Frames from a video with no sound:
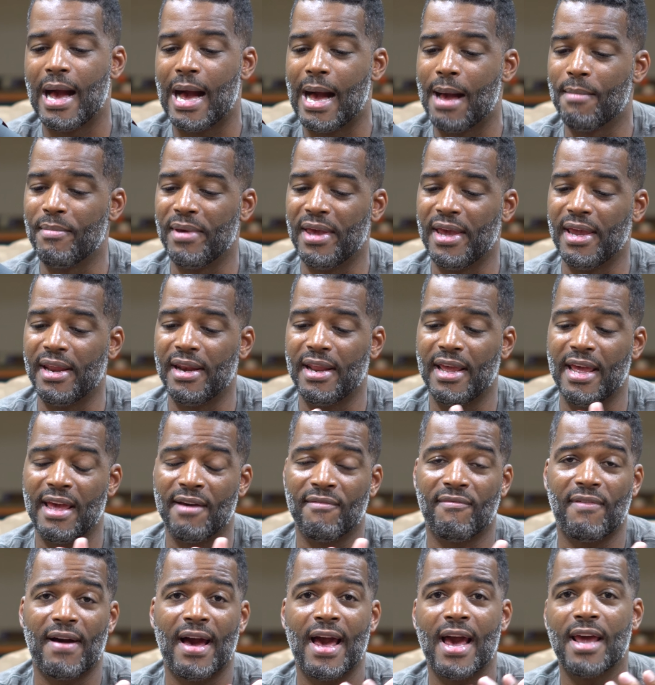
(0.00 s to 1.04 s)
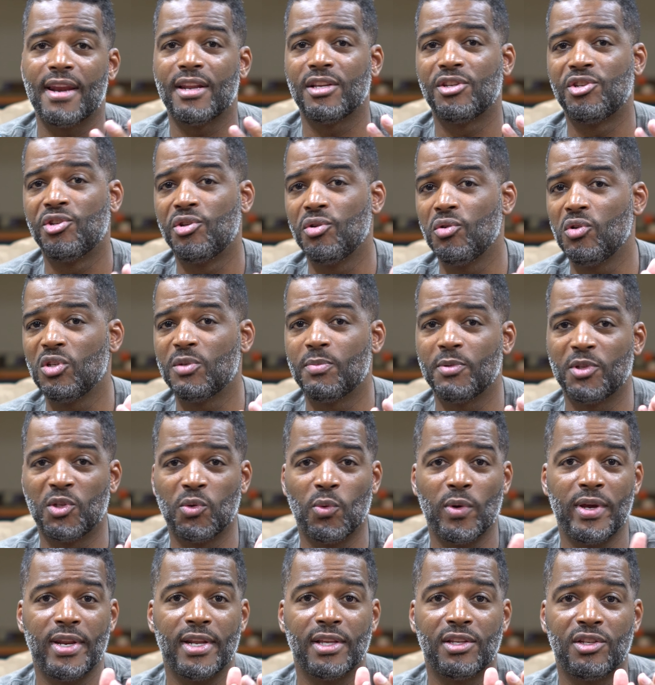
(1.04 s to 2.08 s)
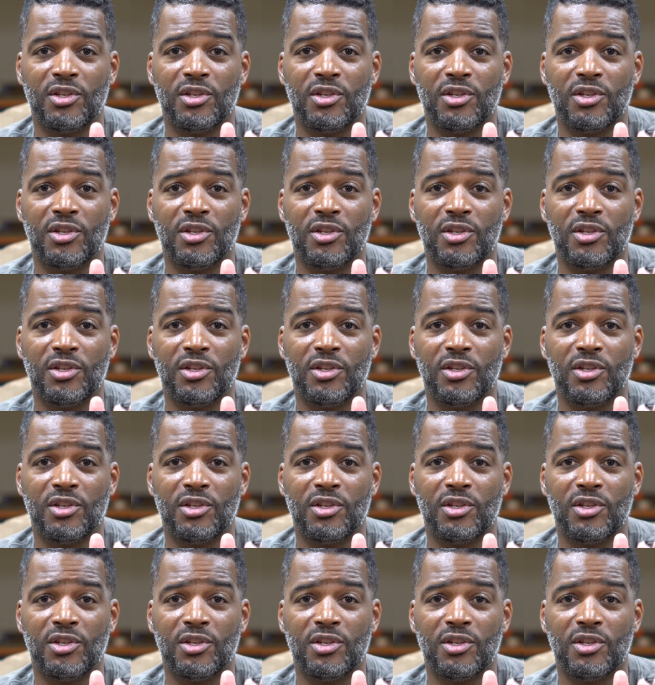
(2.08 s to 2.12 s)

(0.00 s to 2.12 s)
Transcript: I mean, if I had to choose between the